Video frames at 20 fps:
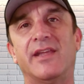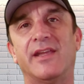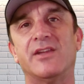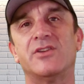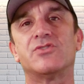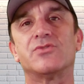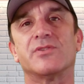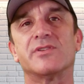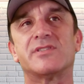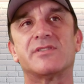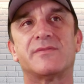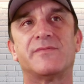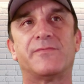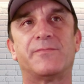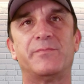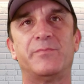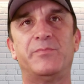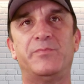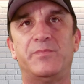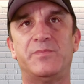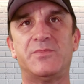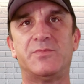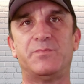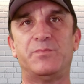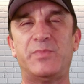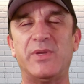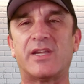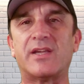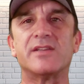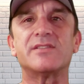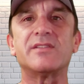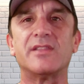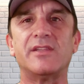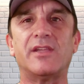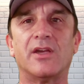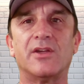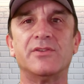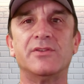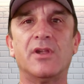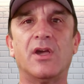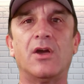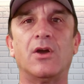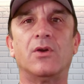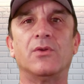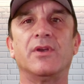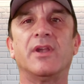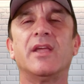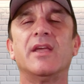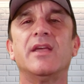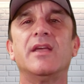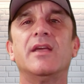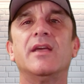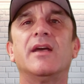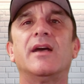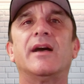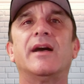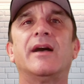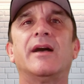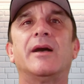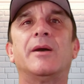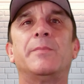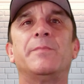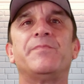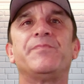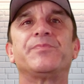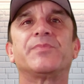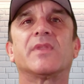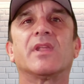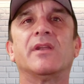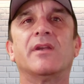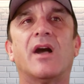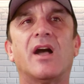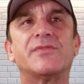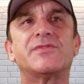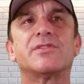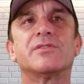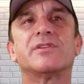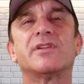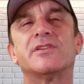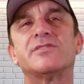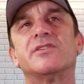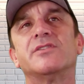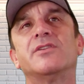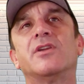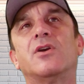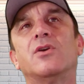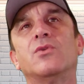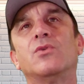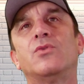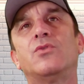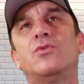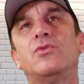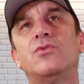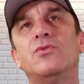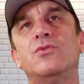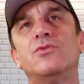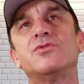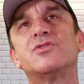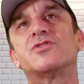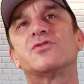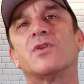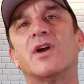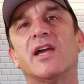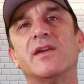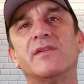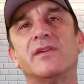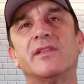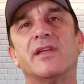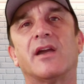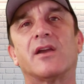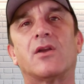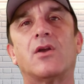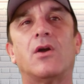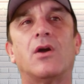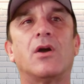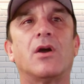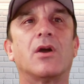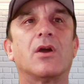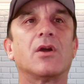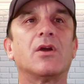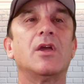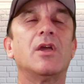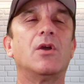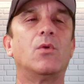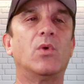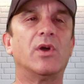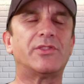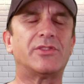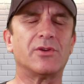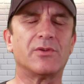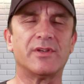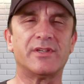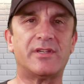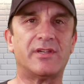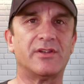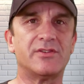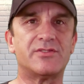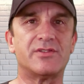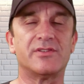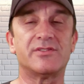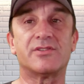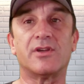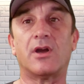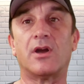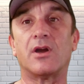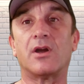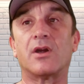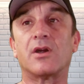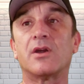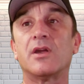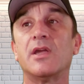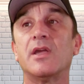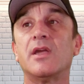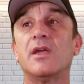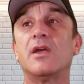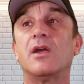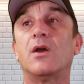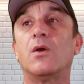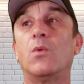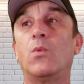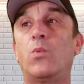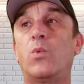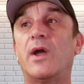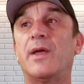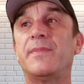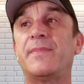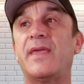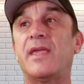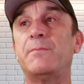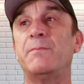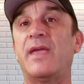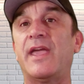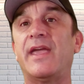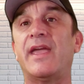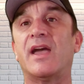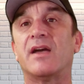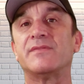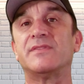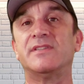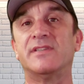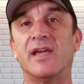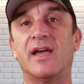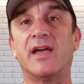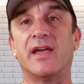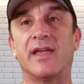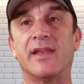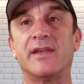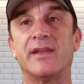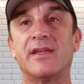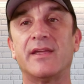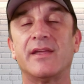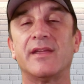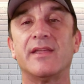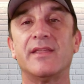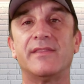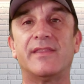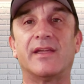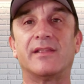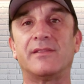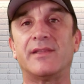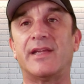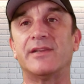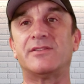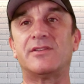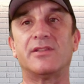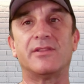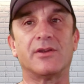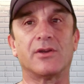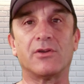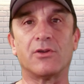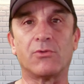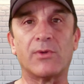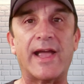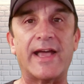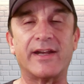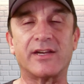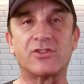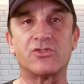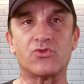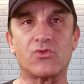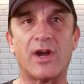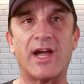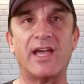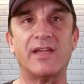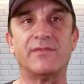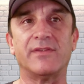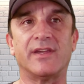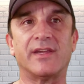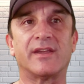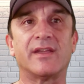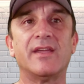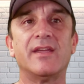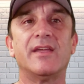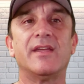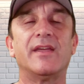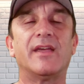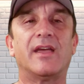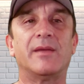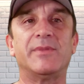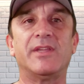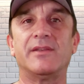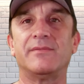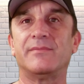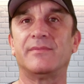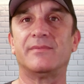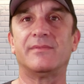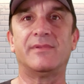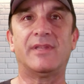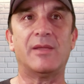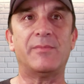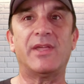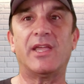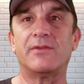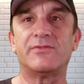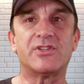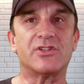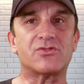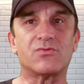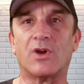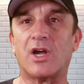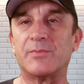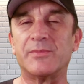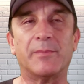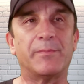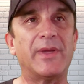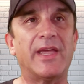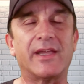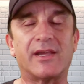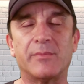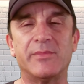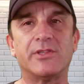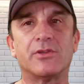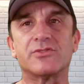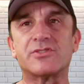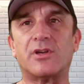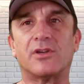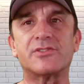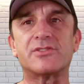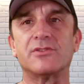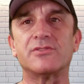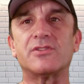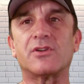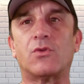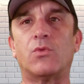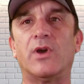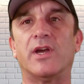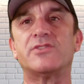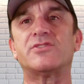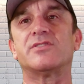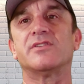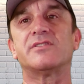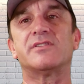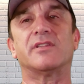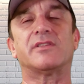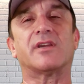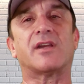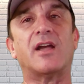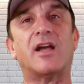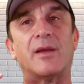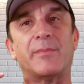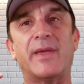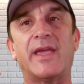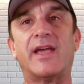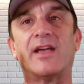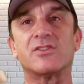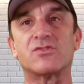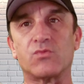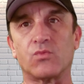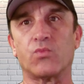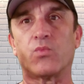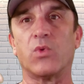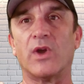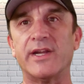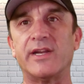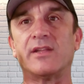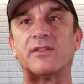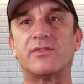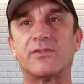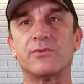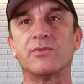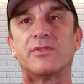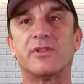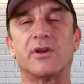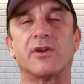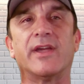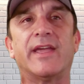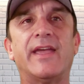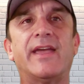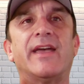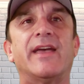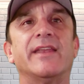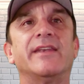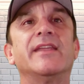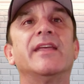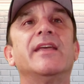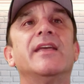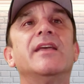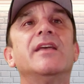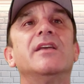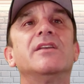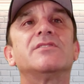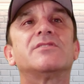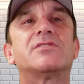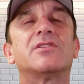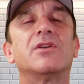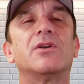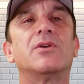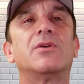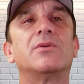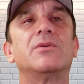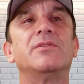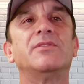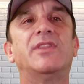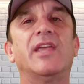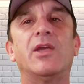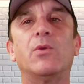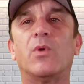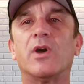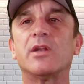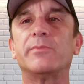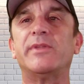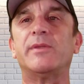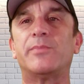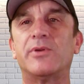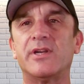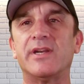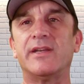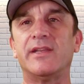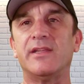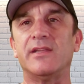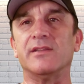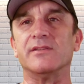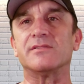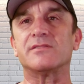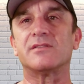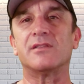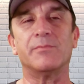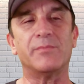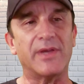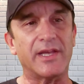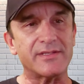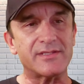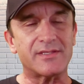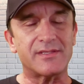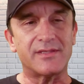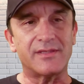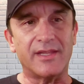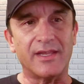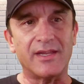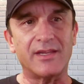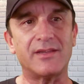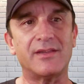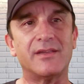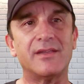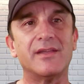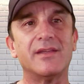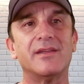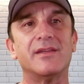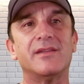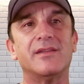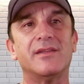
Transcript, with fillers: dangerous because of the unknown. Um, an officer doesn't know who's driving that car, what their intentions are, what they may have done that led to their erratic driving. I mean, they may have just robbed a bank. I mean, there's all sorts of questions that the cop has running through their head. So they want to be put at ease. The best thing